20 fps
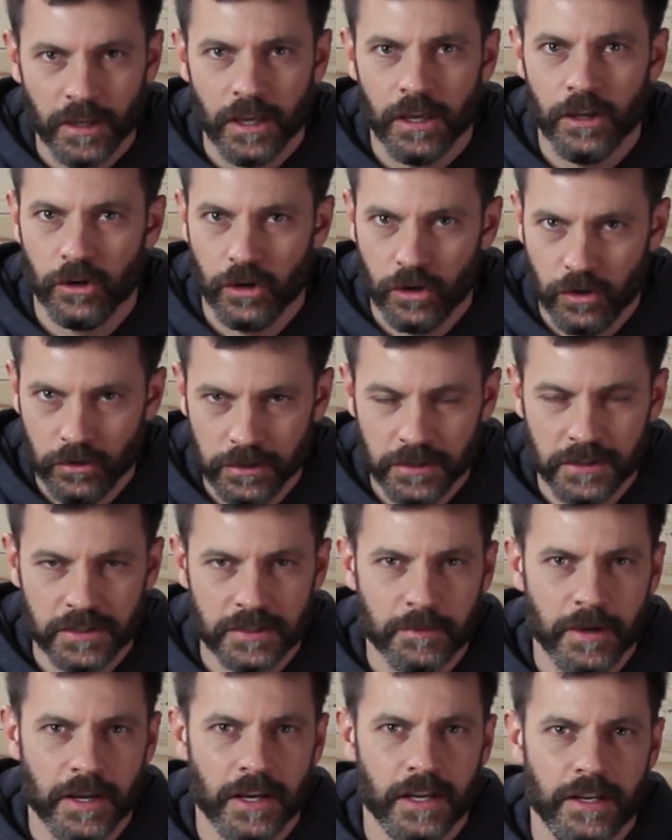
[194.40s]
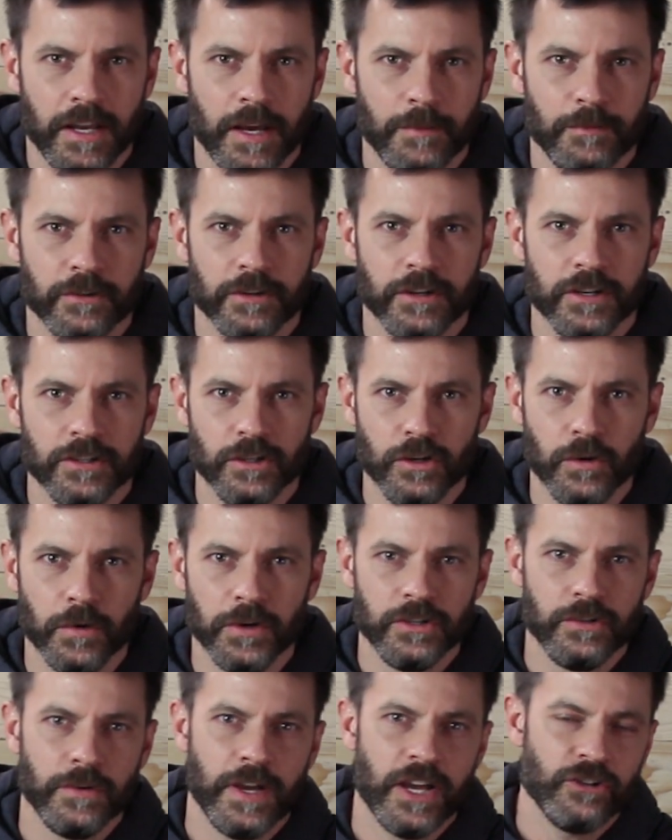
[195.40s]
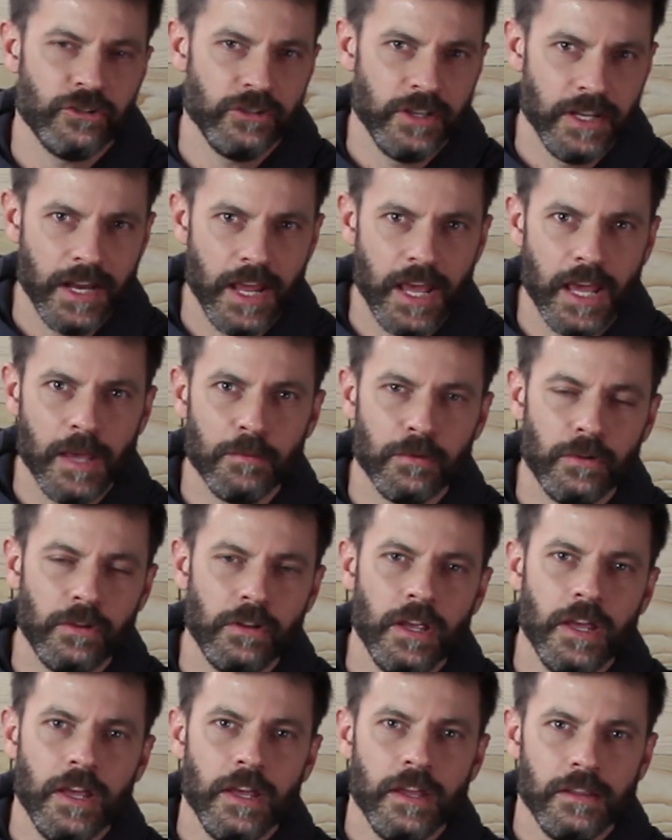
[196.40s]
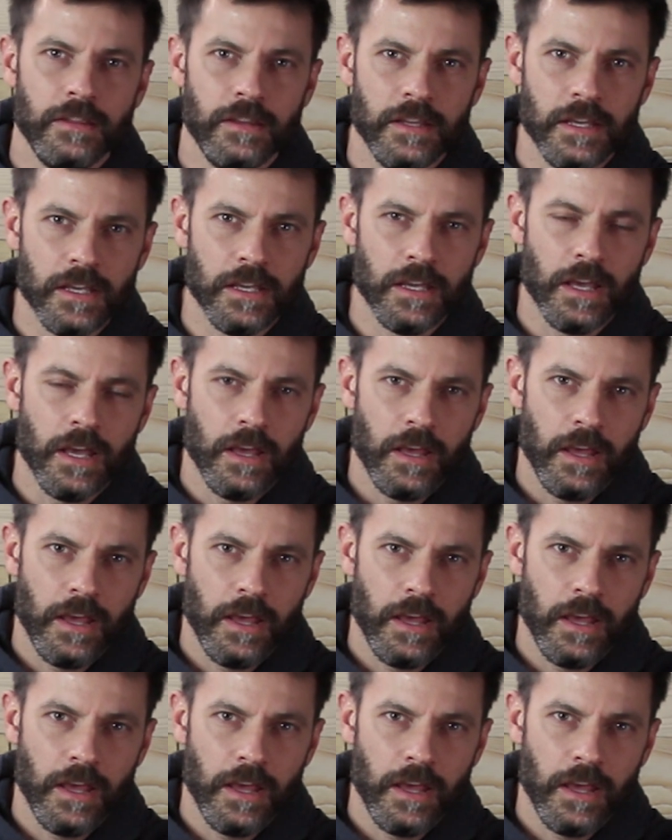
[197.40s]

and only this mic adapter is going to actually enable the